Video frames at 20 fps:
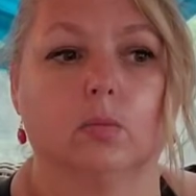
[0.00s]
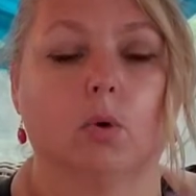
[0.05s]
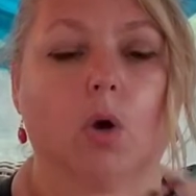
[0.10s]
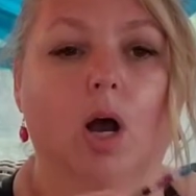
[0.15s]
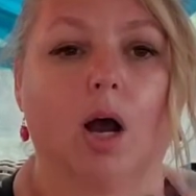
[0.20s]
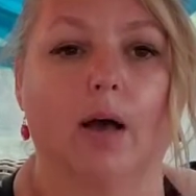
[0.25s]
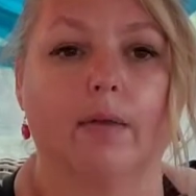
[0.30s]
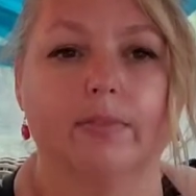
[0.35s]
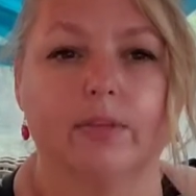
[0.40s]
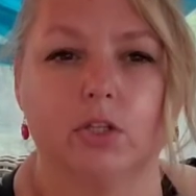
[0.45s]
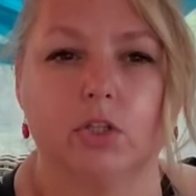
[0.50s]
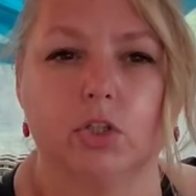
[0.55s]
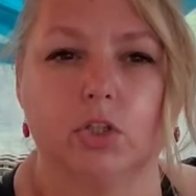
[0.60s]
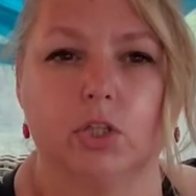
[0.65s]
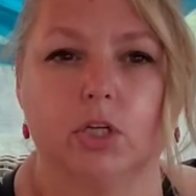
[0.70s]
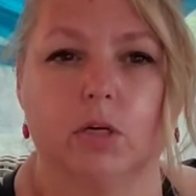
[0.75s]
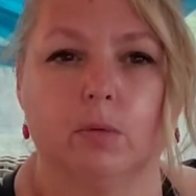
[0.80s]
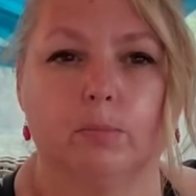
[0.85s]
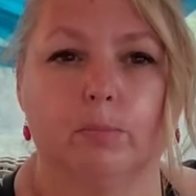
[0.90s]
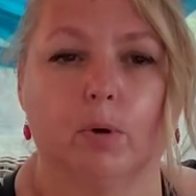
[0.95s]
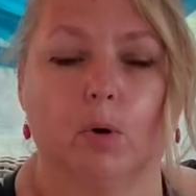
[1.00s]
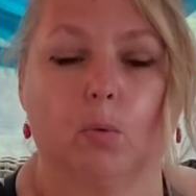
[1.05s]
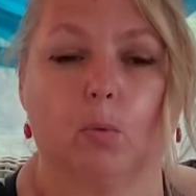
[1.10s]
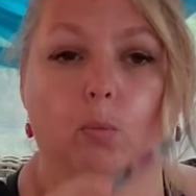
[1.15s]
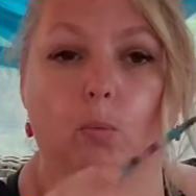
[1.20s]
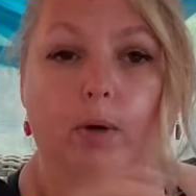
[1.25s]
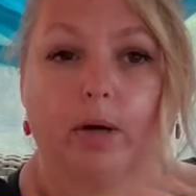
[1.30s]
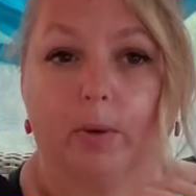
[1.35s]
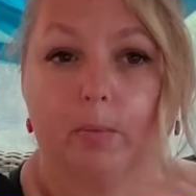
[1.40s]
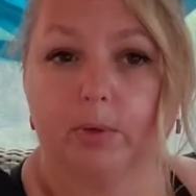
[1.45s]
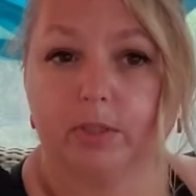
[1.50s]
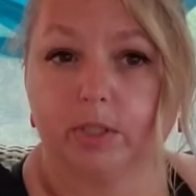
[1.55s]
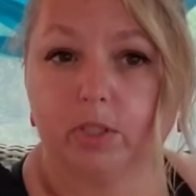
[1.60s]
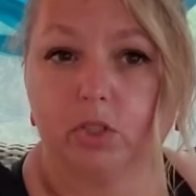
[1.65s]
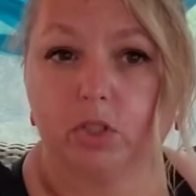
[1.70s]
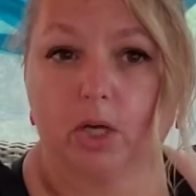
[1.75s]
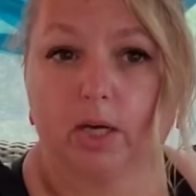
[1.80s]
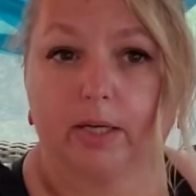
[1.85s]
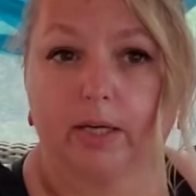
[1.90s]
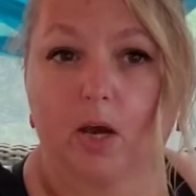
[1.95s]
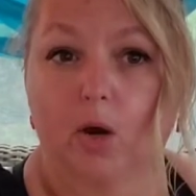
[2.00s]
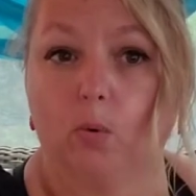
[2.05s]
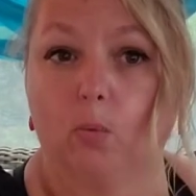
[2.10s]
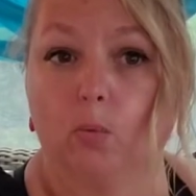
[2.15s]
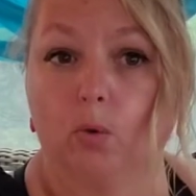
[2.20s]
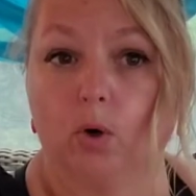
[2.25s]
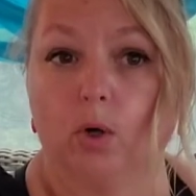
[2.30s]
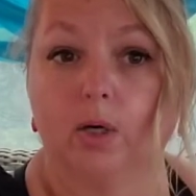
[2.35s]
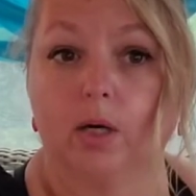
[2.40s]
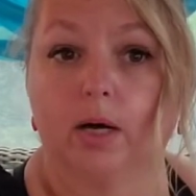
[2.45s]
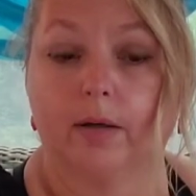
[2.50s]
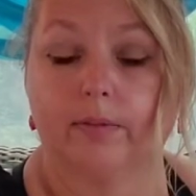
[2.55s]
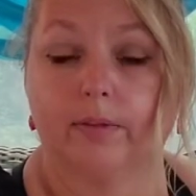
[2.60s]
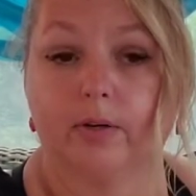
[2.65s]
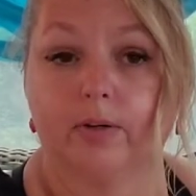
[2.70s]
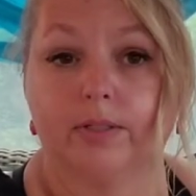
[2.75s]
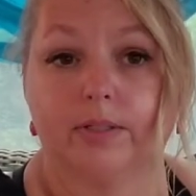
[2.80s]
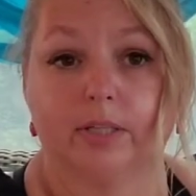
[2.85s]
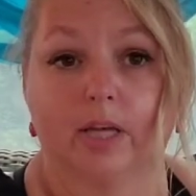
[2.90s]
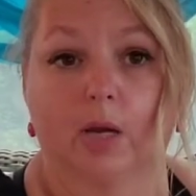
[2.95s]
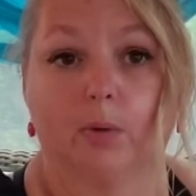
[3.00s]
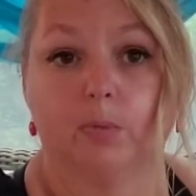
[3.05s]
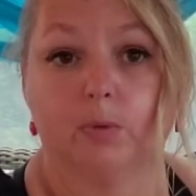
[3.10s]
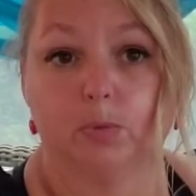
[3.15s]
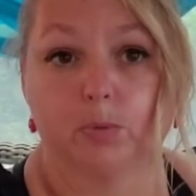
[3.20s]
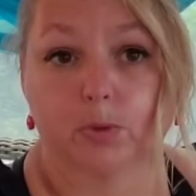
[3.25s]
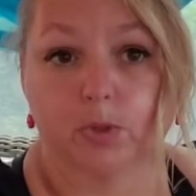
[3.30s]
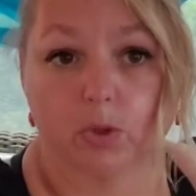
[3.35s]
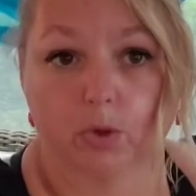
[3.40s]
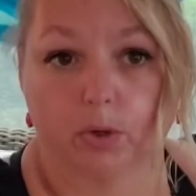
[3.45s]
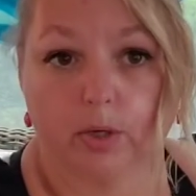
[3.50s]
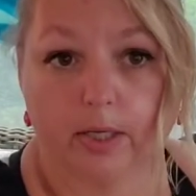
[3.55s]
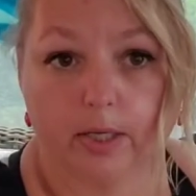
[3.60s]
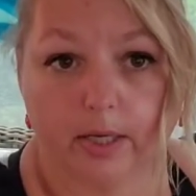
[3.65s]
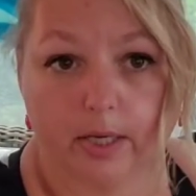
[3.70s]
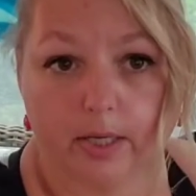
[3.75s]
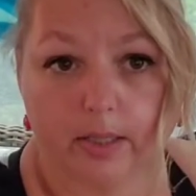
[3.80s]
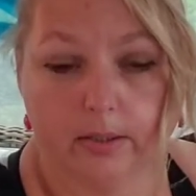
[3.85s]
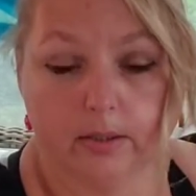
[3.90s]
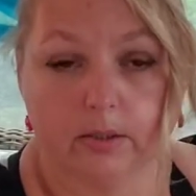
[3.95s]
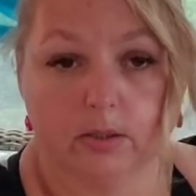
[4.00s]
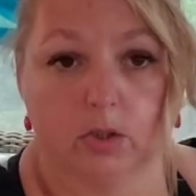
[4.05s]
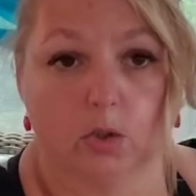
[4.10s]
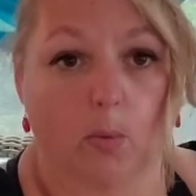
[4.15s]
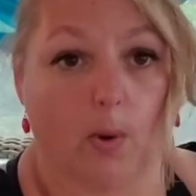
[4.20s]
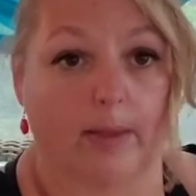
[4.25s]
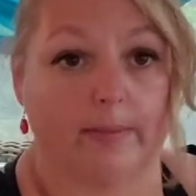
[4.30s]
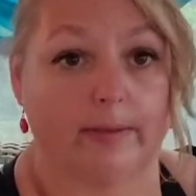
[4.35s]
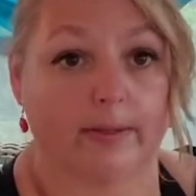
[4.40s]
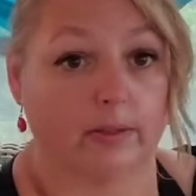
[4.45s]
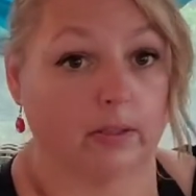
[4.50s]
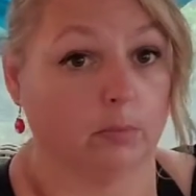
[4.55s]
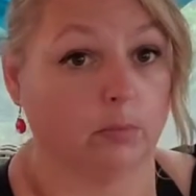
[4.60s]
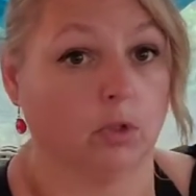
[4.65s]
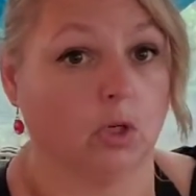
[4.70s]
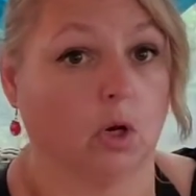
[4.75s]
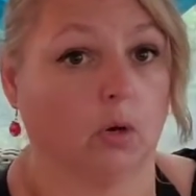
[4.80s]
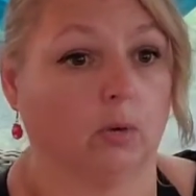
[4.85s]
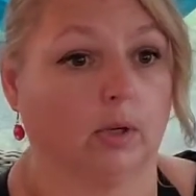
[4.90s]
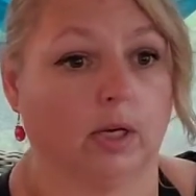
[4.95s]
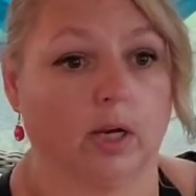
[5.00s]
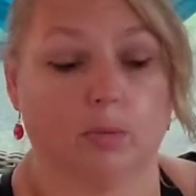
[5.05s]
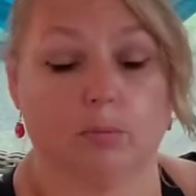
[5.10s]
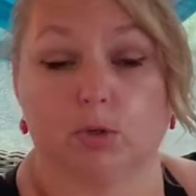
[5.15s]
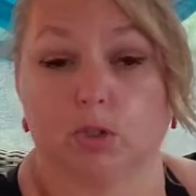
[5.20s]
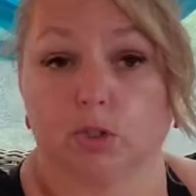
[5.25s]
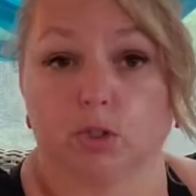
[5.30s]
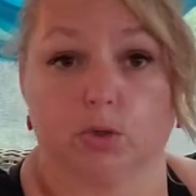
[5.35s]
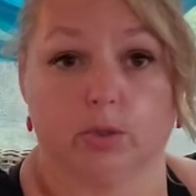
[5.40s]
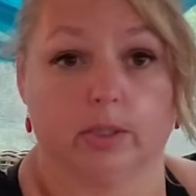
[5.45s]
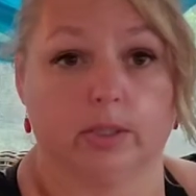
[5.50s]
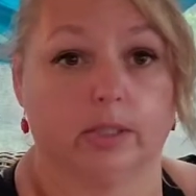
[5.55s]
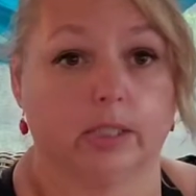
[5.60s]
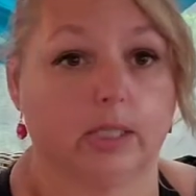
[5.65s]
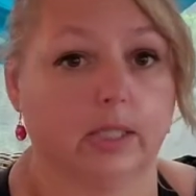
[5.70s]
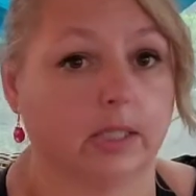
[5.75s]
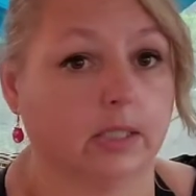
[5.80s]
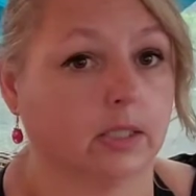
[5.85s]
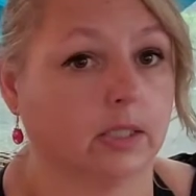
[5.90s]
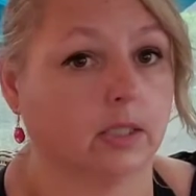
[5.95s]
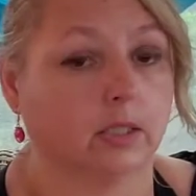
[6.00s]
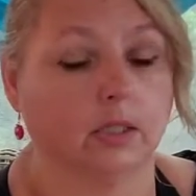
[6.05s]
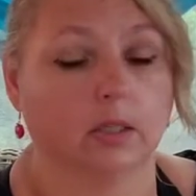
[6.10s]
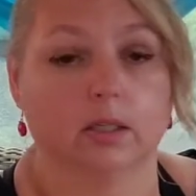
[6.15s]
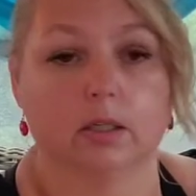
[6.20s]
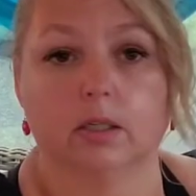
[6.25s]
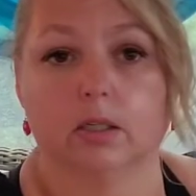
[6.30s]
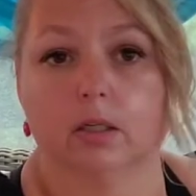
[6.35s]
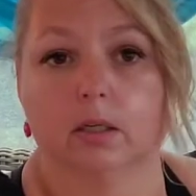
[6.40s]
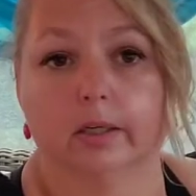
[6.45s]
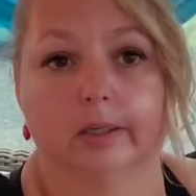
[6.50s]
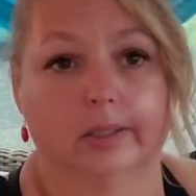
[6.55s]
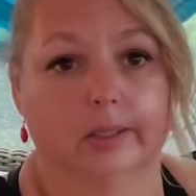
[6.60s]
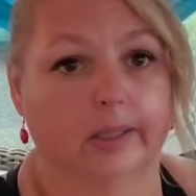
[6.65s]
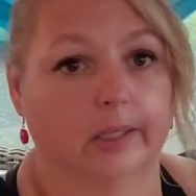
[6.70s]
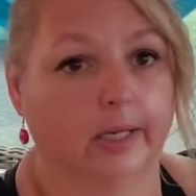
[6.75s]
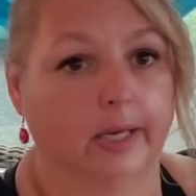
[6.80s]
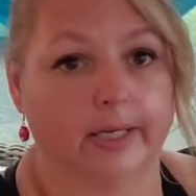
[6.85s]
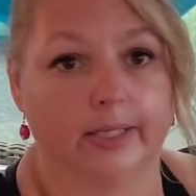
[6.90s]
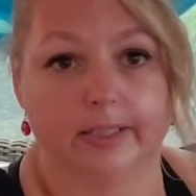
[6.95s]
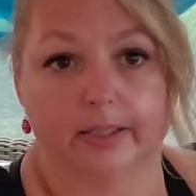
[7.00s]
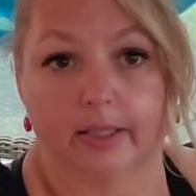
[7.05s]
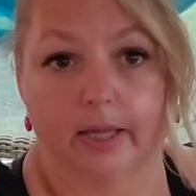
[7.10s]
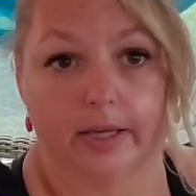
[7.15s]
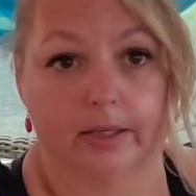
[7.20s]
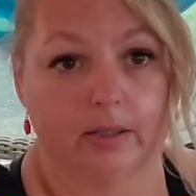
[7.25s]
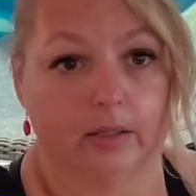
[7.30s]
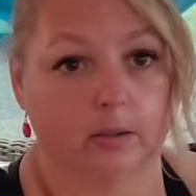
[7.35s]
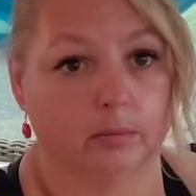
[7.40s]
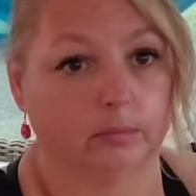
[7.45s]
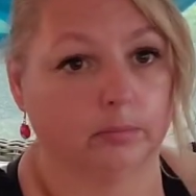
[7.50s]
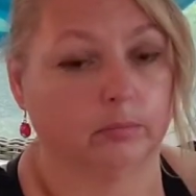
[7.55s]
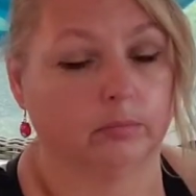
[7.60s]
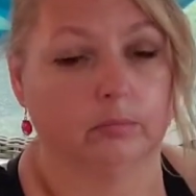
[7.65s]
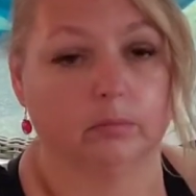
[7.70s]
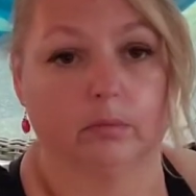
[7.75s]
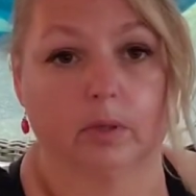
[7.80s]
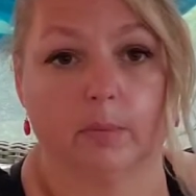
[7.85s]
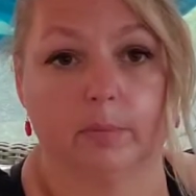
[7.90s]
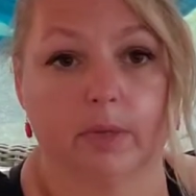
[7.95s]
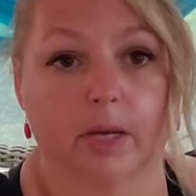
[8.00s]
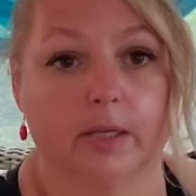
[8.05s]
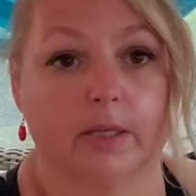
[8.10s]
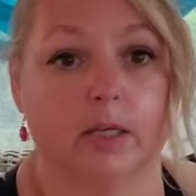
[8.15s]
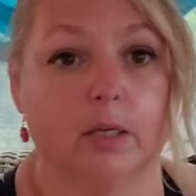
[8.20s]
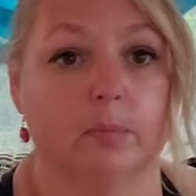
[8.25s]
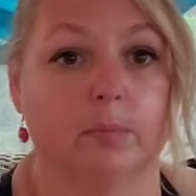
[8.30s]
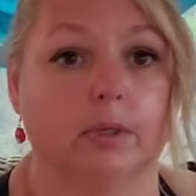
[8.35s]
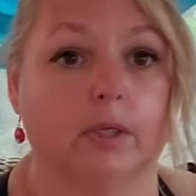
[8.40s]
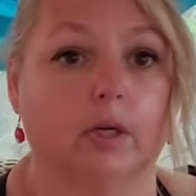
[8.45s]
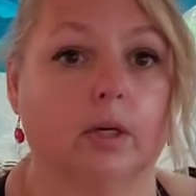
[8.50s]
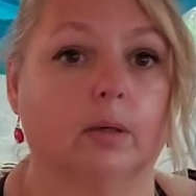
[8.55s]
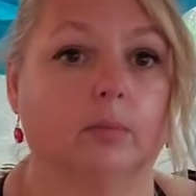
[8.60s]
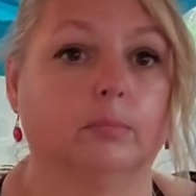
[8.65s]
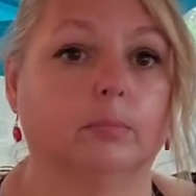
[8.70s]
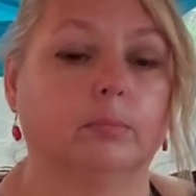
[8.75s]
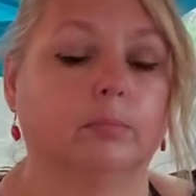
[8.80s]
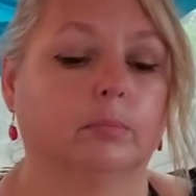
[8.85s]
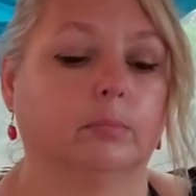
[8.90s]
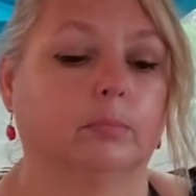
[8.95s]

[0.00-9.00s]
were on this sheet, but when I went to check out, weren't on there to say I was returning it. So I let them know, like, I'm returning these. I didn't like them, I'm not keeping them.